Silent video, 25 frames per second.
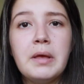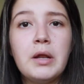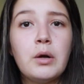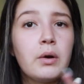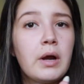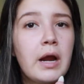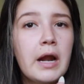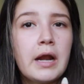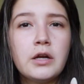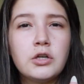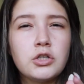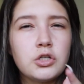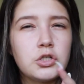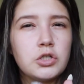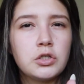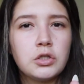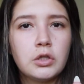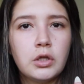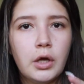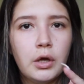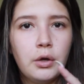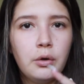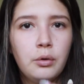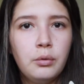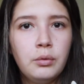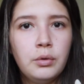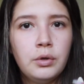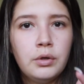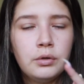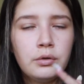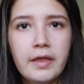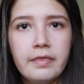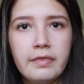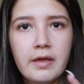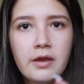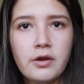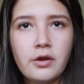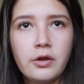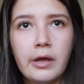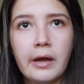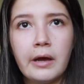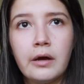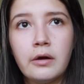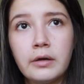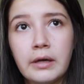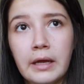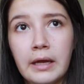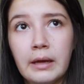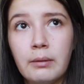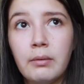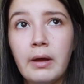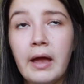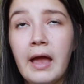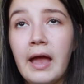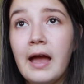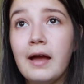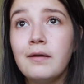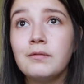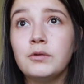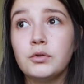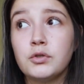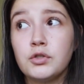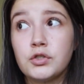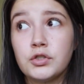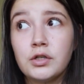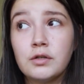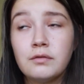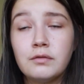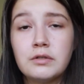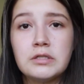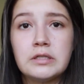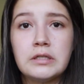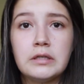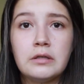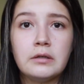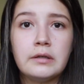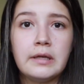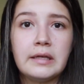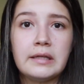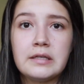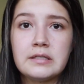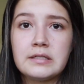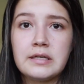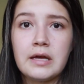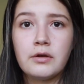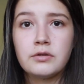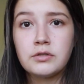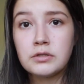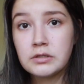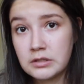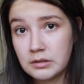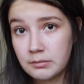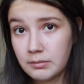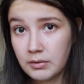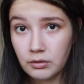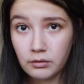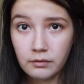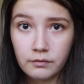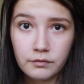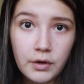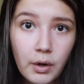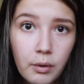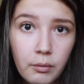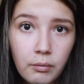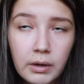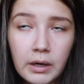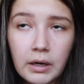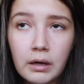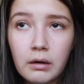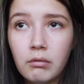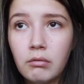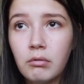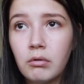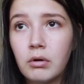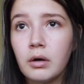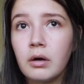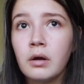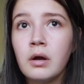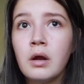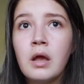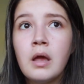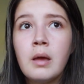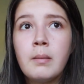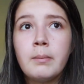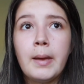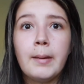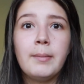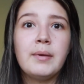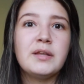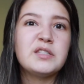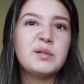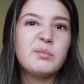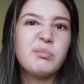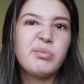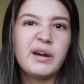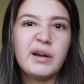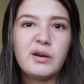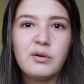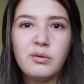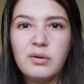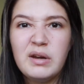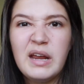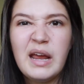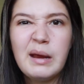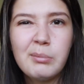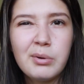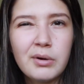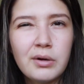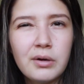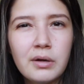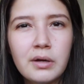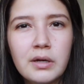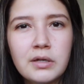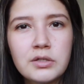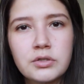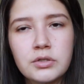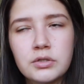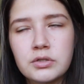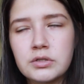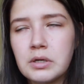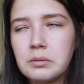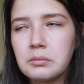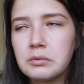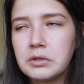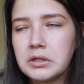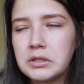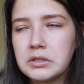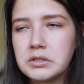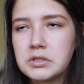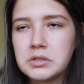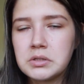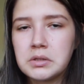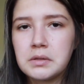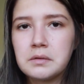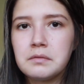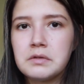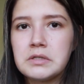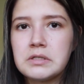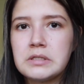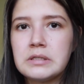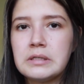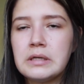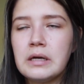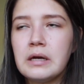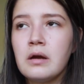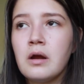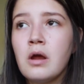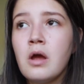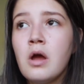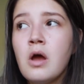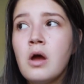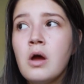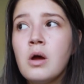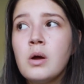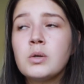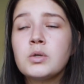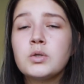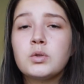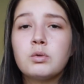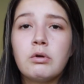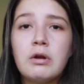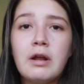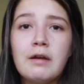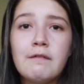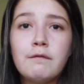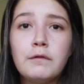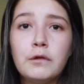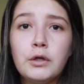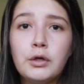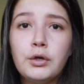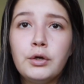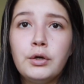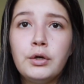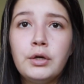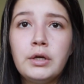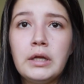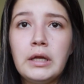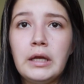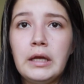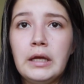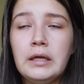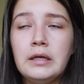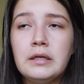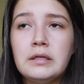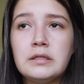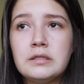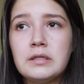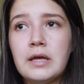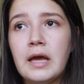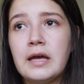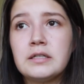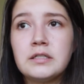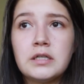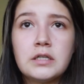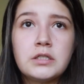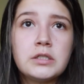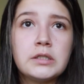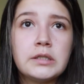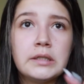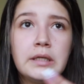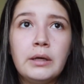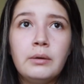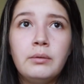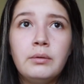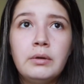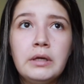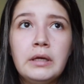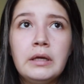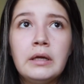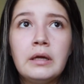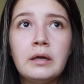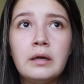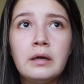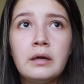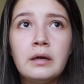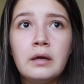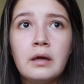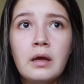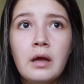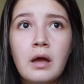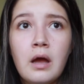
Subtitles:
it'll kind of just load, and then you're like, okay, well I have no service here, like this house is in the middle of nowhere, or maybe it's a brand new neighborhood, so there's not really good service there. So what I've learned is as it's loading,